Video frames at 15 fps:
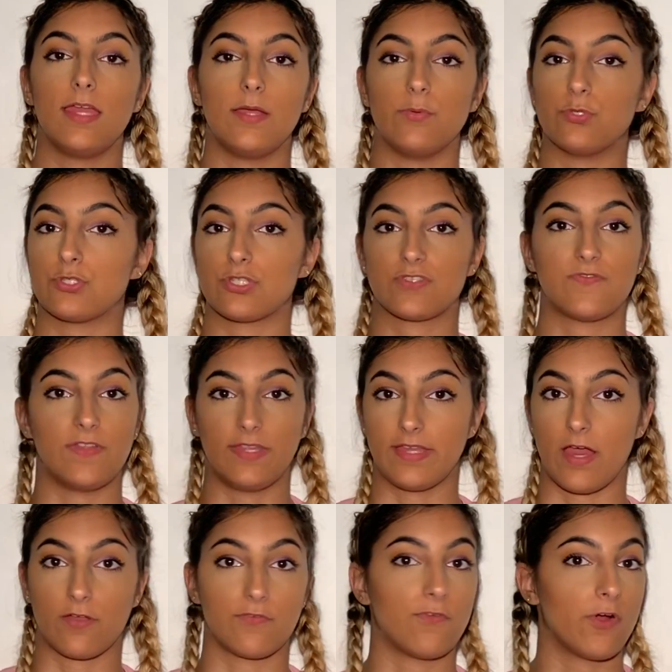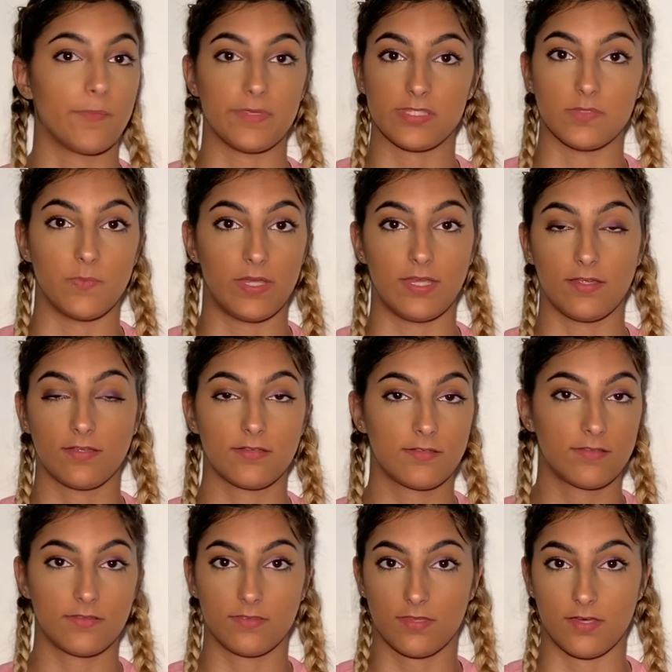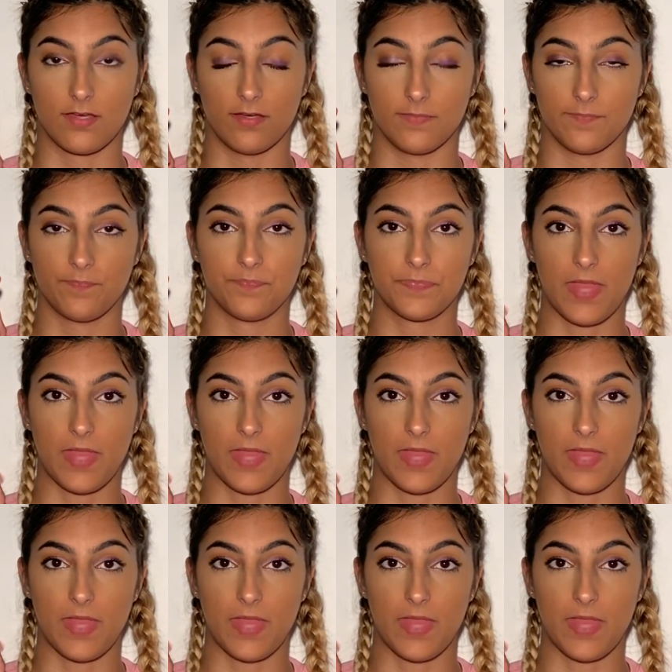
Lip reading: It was just filling out a form and submitting the